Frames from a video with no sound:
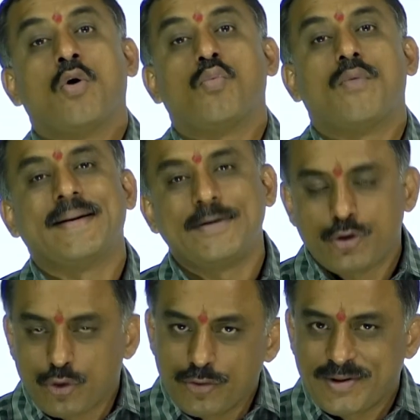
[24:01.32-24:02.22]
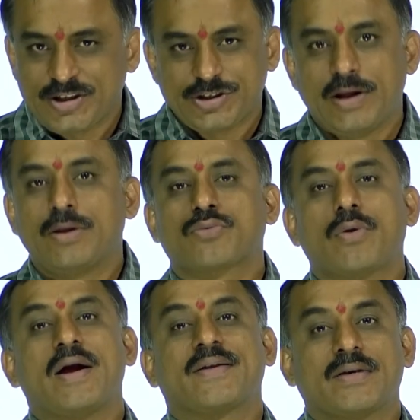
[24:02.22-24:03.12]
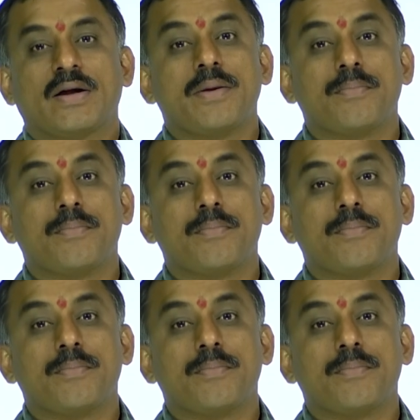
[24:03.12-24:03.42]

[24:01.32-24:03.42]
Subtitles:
1 to 60 squares are